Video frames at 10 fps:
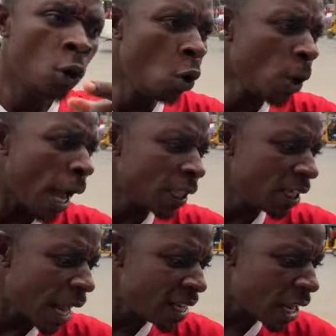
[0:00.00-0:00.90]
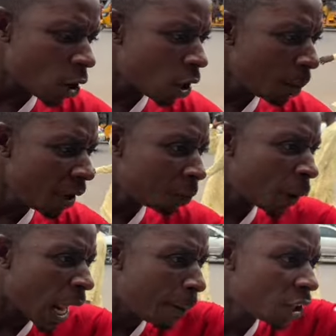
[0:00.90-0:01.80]
Look at it now in economy,
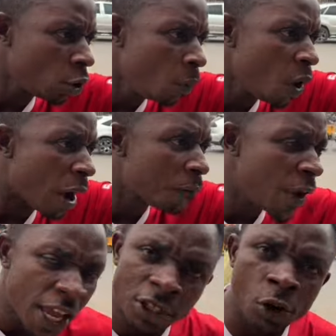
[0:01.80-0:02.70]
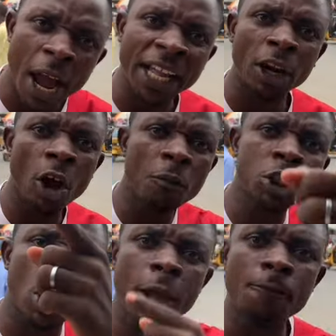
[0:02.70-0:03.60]
Bola Ahmed Tinubu are phase 0. I cannot even
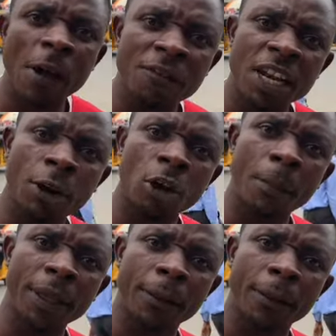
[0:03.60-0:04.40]
score him 5 in economy.